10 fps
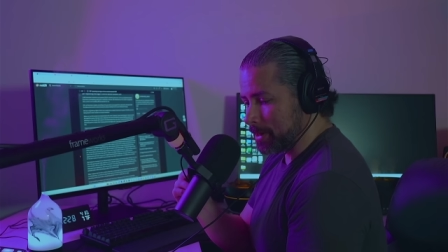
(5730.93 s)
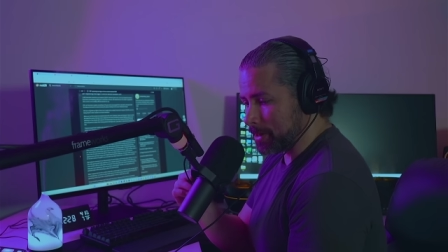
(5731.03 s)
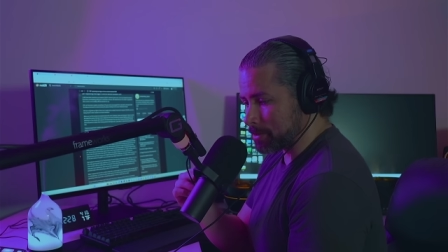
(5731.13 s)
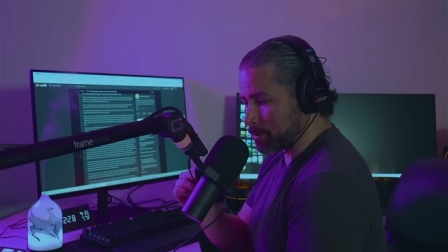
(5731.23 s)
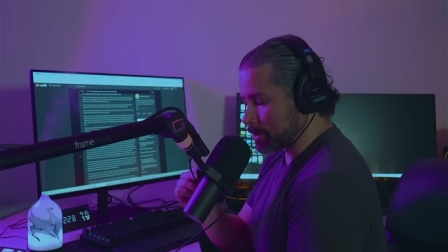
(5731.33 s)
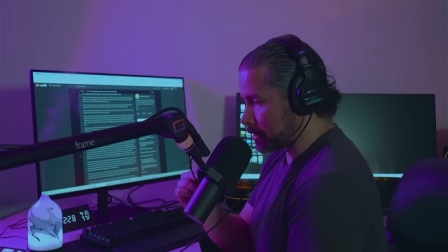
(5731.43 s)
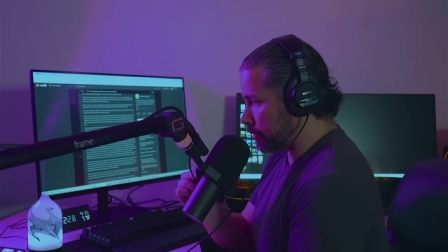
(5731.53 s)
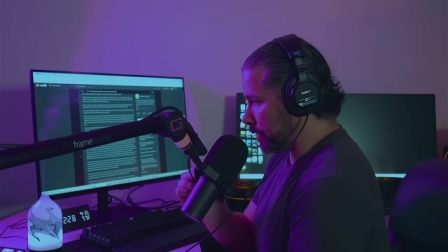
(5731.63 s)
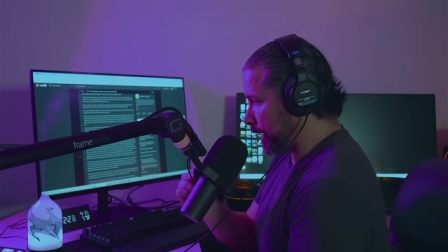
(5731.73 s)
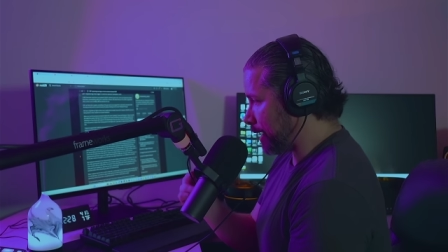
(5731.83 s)
is what's
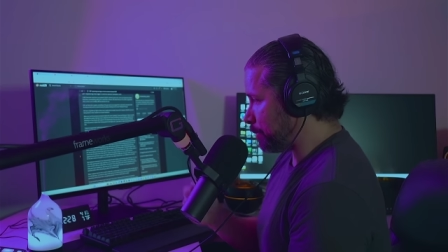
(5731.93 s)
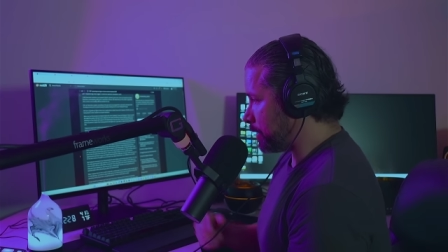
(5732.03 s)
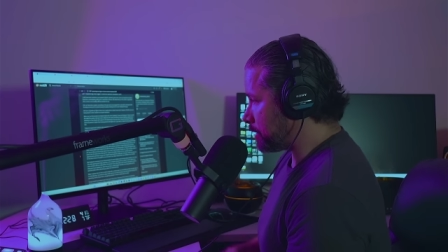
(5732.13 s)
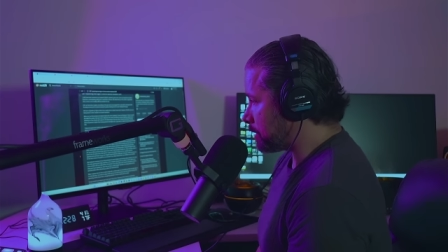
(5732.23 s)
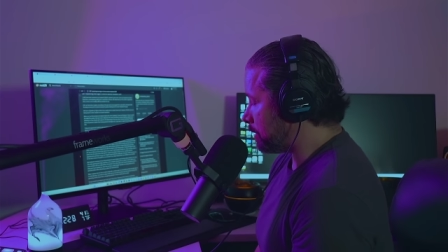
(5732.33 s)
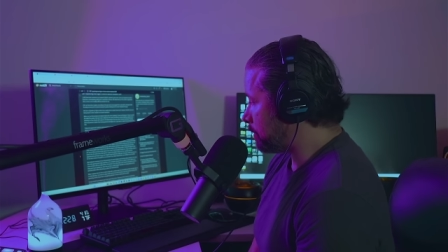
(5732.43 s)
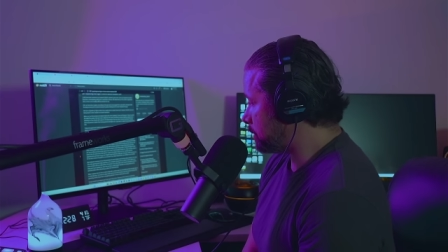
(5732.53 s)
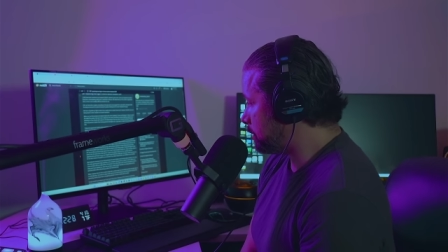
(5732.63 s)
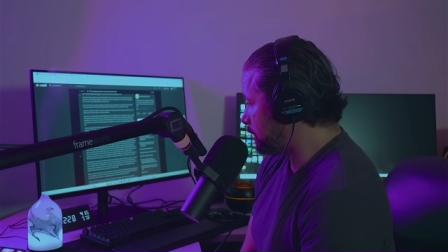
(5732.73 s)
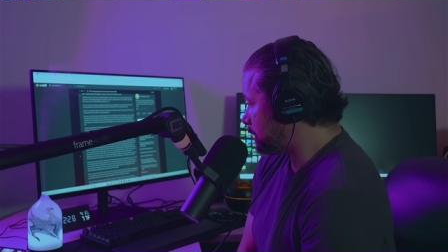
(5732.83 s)
going to happen. And so
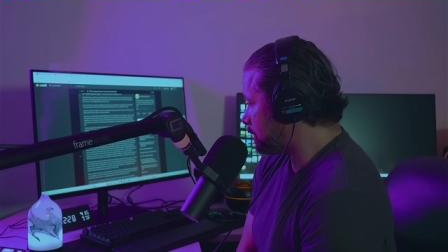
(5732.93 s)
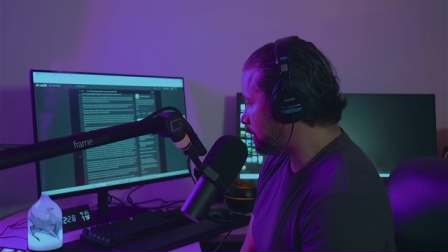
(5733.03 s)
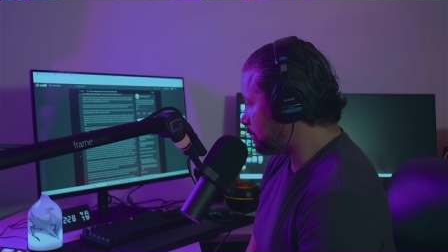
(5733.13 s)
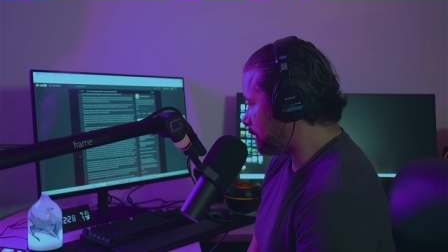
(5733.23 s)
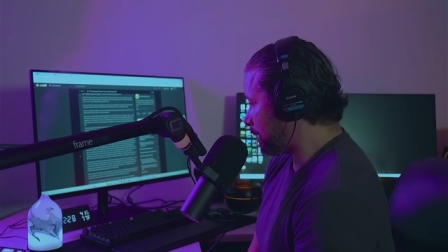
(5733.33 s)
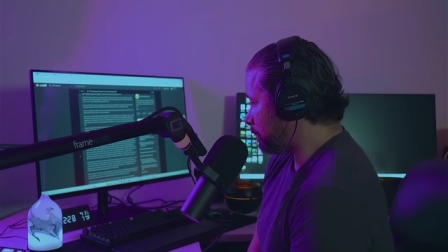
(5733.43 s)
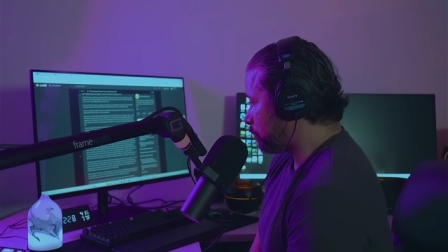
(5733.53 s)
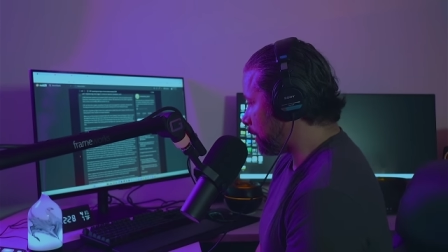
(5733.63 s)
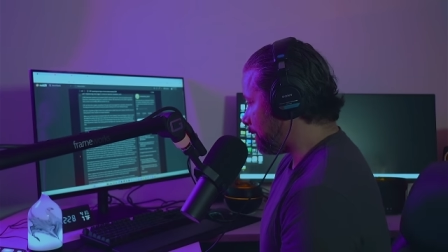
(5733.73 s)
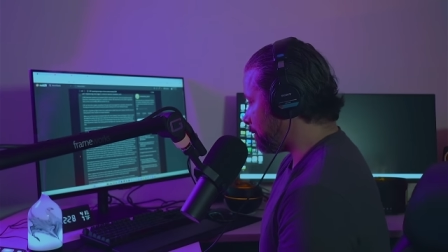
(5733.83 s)
you need to know that I'm your
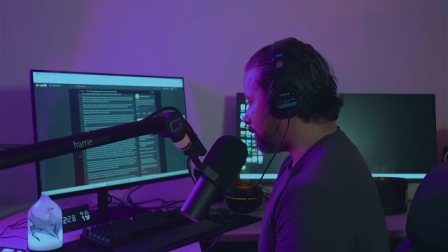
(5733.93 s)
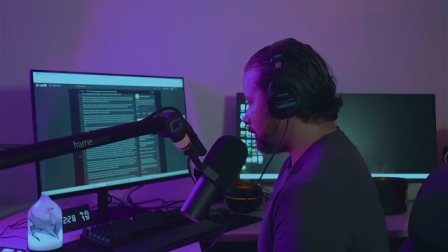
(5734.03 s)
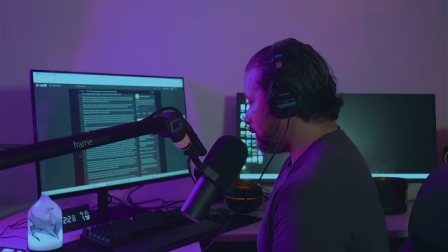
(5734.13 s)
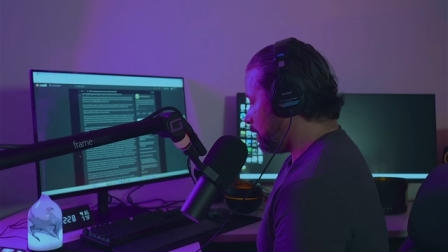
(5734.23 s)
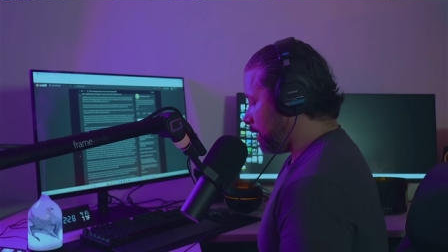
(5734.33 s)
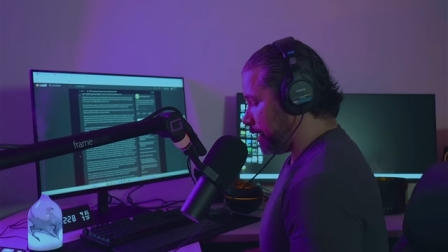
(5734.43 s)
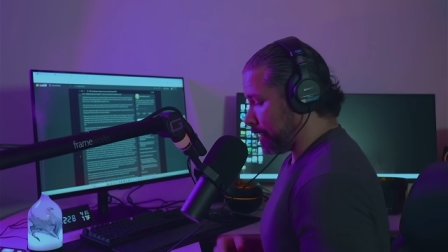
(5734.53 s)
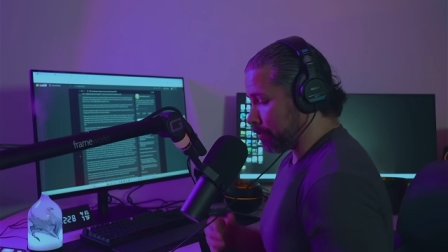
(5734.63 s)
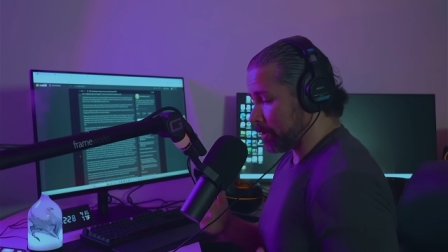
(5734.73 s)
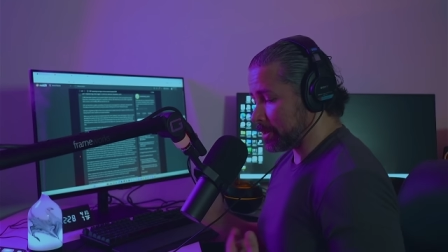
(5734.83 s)
wife and
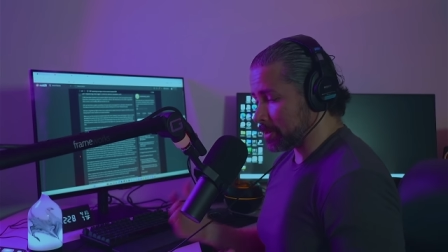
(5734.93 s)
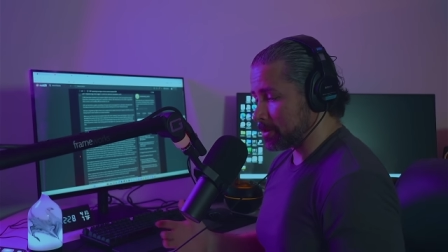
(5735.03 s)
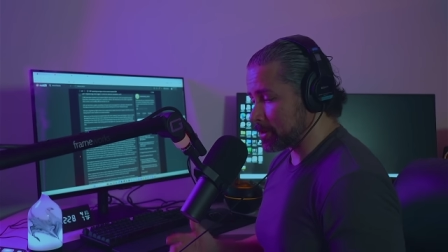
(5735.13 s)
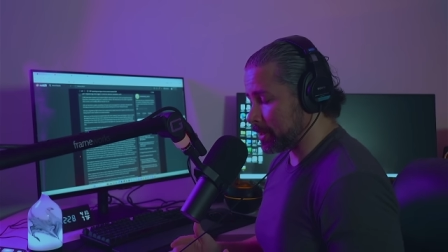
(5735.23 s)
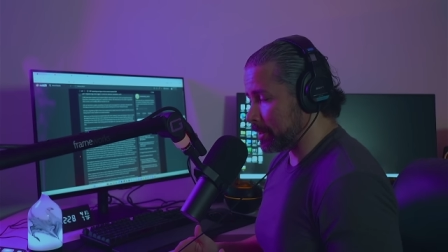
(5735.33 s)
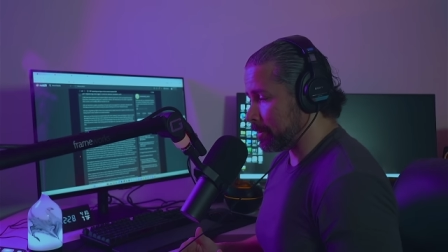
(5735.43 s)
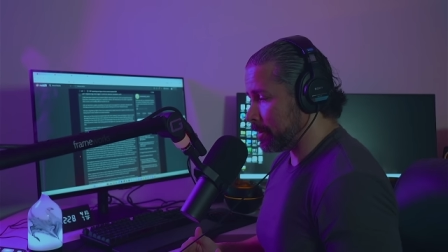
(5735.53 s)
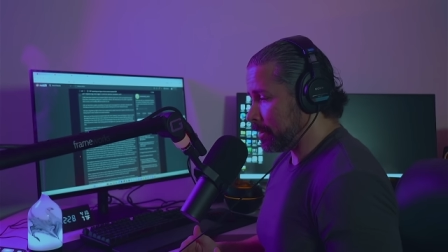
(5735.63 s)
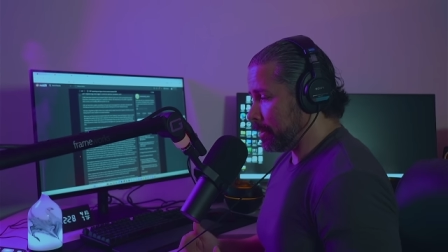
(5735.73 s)
I'm raising your son.